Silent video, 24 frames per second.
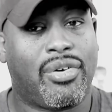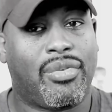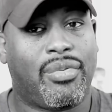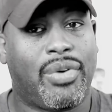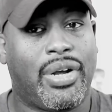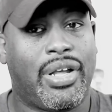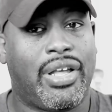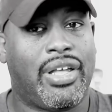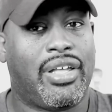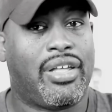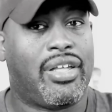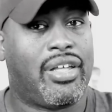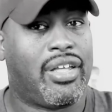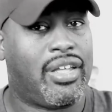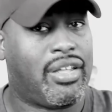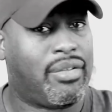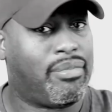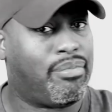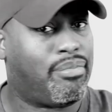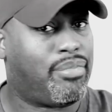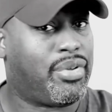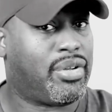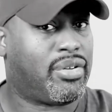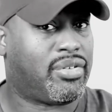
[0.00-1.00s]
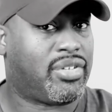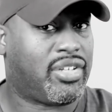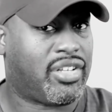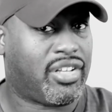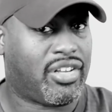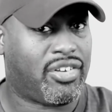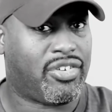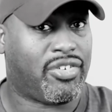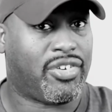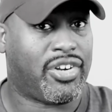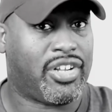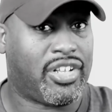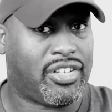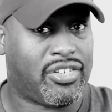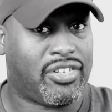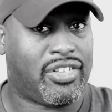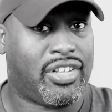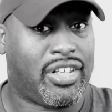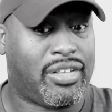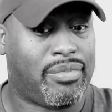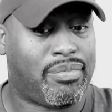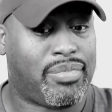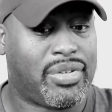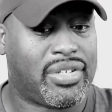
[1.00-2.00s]
your way, and building your
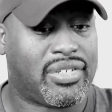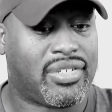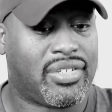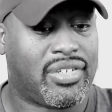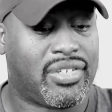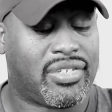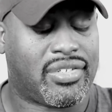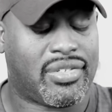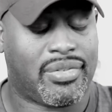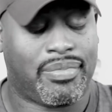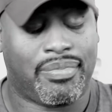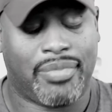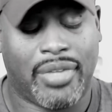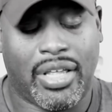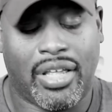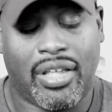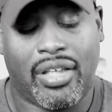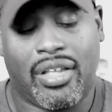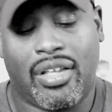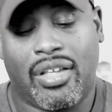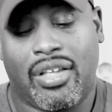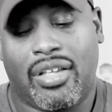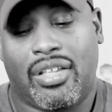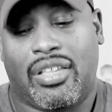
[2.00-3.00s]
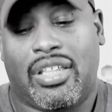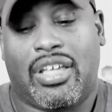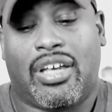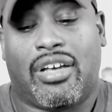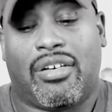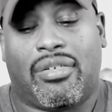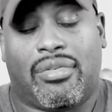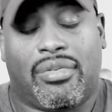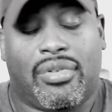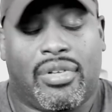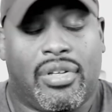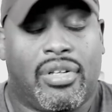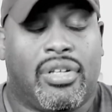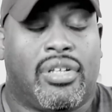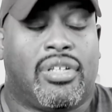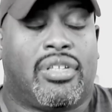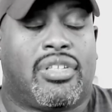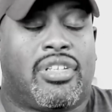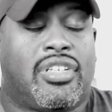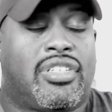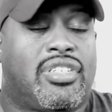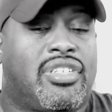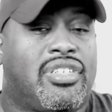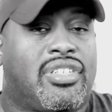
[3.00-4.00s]
internet business. Now,
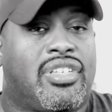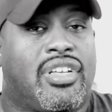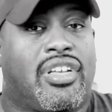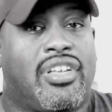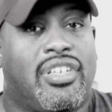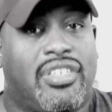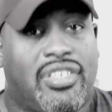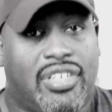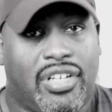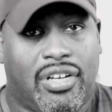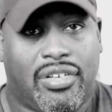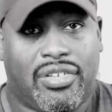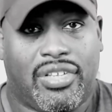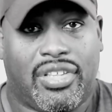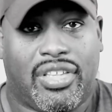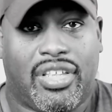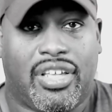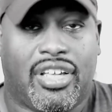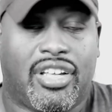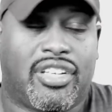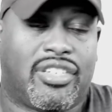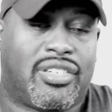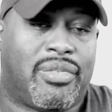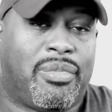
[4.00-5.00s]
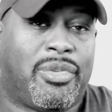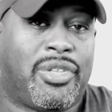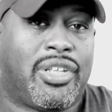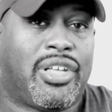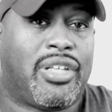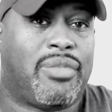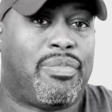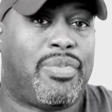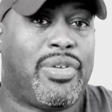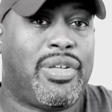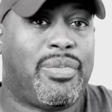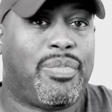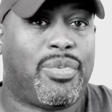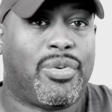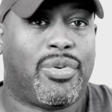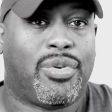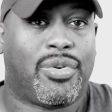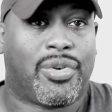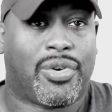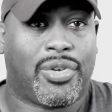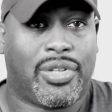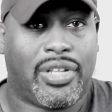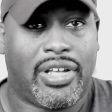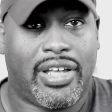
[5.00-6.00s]
this is the consultant thing, because I'm going to get people
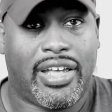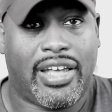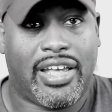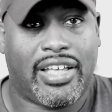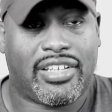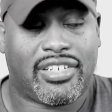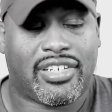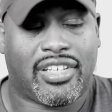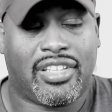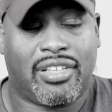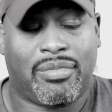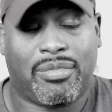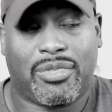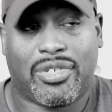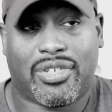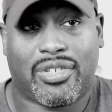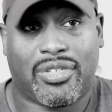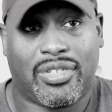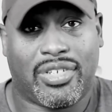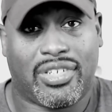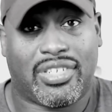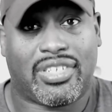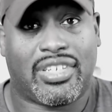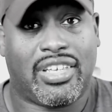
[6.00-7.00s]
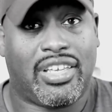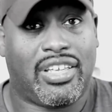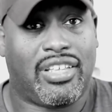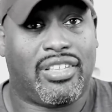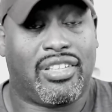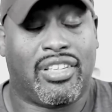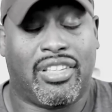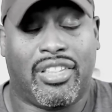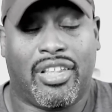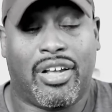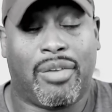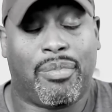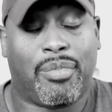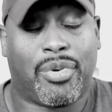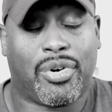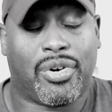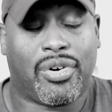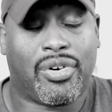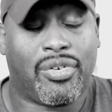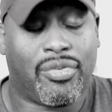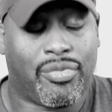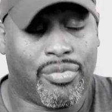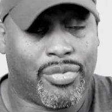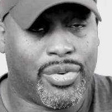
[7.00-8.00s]
who are going to ask, and I'm just going to say the
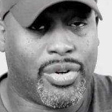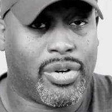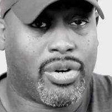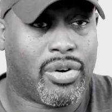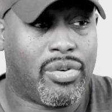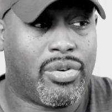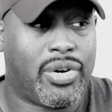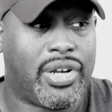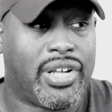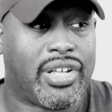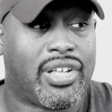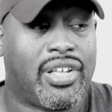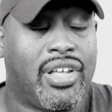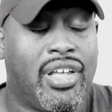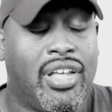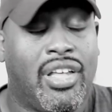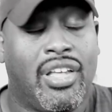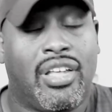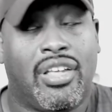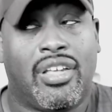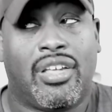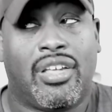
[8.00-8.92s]
number real quick.